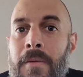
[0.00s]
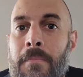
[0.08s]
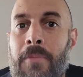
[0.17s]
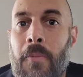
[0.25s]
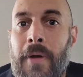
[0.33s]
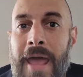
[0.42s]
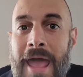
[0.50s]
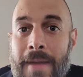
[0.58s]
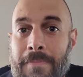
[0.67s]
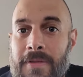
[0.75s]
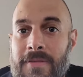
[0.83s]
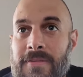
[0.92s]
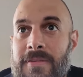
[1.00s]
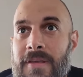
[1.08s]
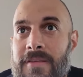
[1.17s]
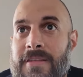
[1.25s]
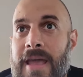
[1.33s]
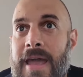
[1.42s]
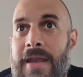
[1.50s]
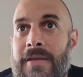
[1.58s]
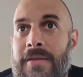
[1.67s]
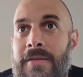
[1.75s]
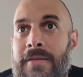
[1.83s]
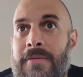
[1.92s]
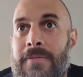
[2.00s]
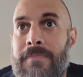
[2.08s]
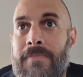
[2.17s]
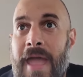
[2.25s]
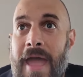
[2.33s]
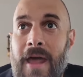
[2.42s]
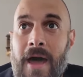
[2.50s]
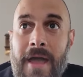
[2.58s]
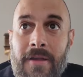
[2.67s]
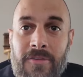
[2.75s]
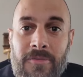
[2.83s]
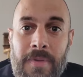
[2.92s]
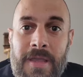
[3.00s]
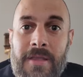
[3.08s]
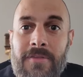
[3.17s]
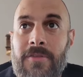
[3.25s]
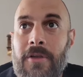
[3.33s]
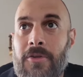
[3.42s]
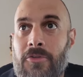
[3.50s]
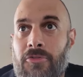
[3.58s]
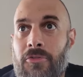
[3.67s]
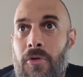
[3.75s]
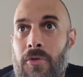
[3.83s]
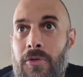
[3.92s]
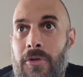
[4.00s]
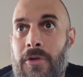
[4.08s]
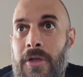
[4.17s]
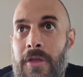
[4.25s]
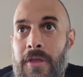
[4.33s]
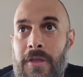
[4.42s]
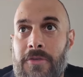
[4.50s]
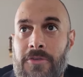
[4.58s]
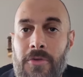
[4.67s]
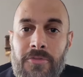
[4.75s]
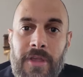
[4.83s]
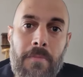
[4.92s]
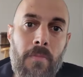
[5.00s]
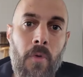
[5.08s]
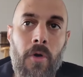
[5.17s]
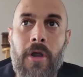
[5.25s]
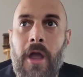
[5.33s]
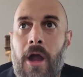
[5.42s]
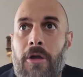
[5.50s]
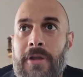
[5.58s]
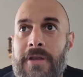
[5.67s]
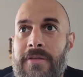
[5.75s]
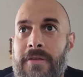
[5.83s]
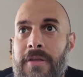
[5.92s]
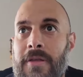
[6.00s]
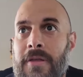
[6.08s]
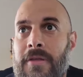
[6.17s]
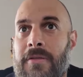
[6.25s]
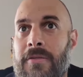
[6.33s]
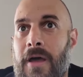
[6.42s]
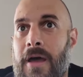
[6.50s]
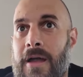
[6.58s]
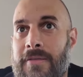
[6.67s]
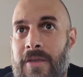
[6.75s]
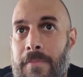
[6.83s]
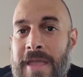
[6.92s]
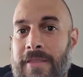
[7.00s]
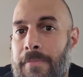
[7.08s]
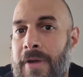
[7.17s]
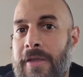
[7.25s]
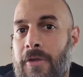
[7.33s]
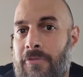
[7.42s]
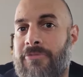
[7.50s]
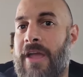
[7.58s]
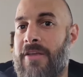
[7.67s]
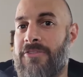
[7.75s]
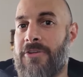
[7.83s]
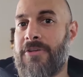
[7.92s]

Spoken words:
But what happens is that at higher speeds, the controller is using more current to make the bike go faster.